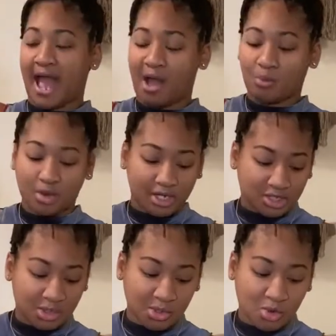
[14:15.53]
I wanted
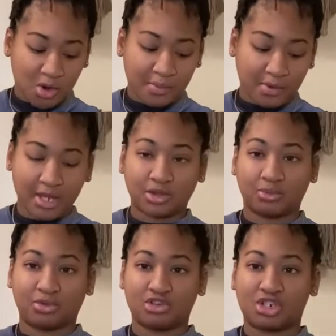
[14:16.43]
to incorporate the
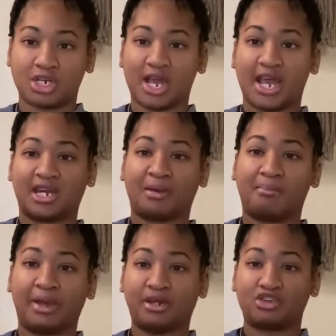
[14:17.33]
ruching in a
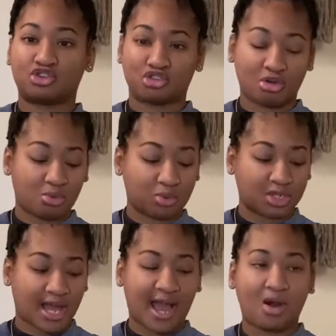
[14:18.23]
men's shirt
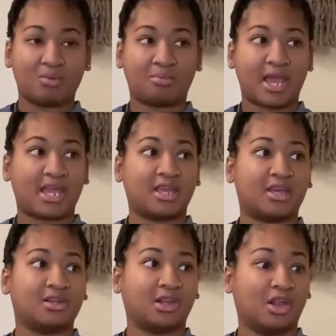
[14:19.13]
without making
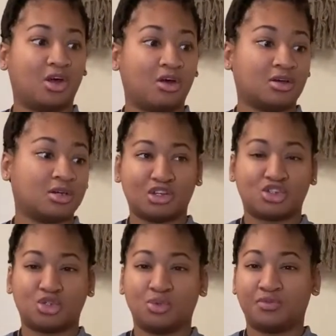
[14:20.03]
it look
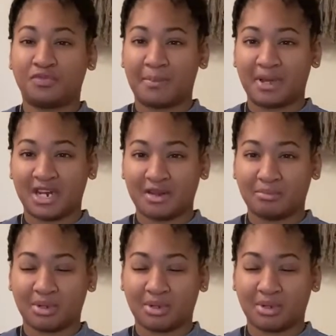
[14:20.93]
too feminine,